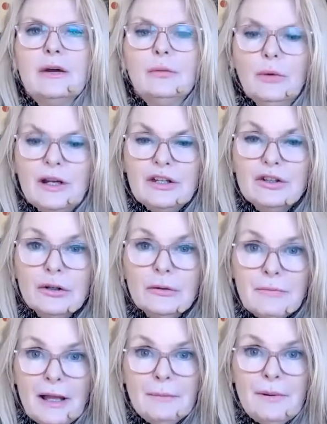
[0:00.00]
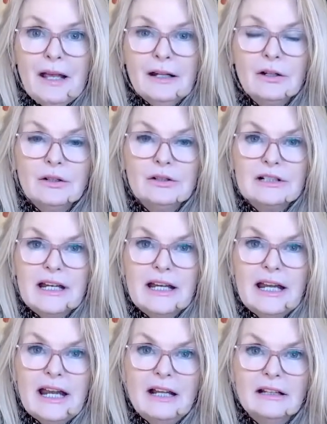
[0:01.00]
When you map out a
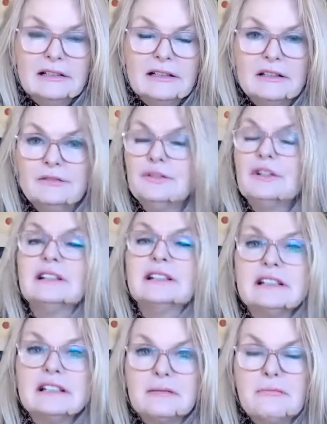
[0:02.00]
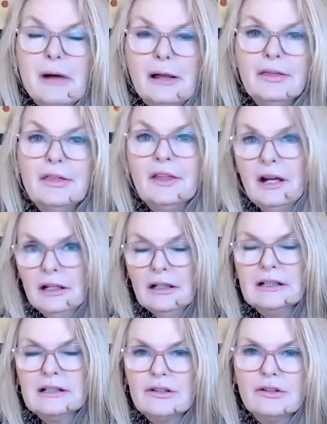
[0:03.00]
content calendar for at least a month, I
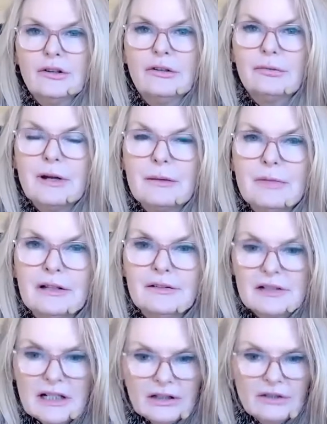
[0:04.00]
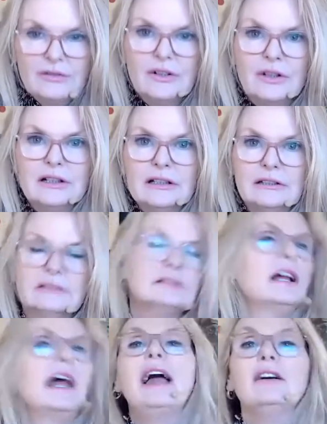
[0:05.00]
like to do three months, and you've got it
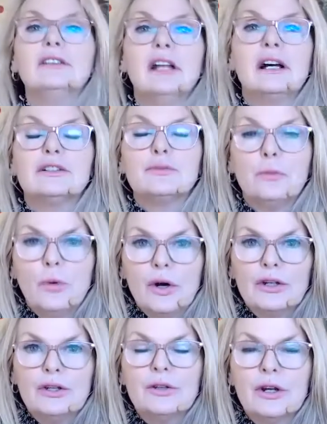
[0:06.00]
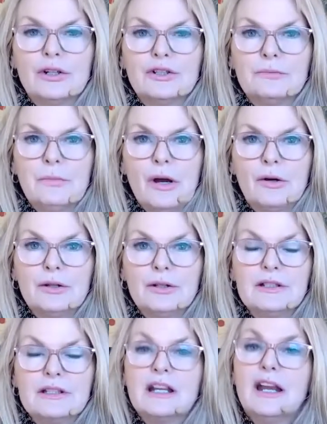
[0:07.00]
outlined what you're going to
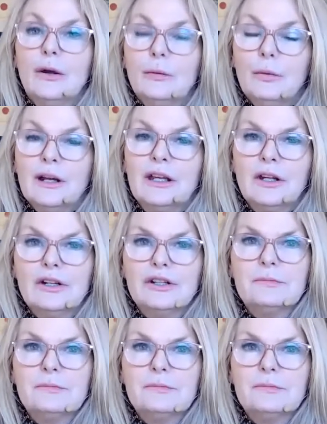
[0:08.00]
post, where you're going to